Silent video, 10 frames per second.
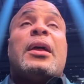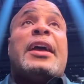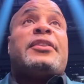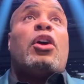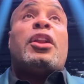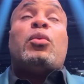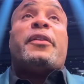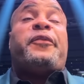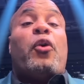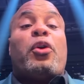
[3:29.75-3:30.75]
I thought he
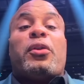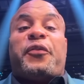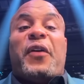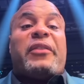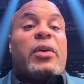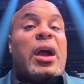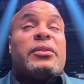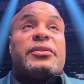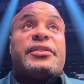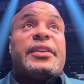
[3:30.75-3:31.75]
won four of those five
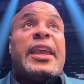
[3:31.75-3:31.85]
rounds.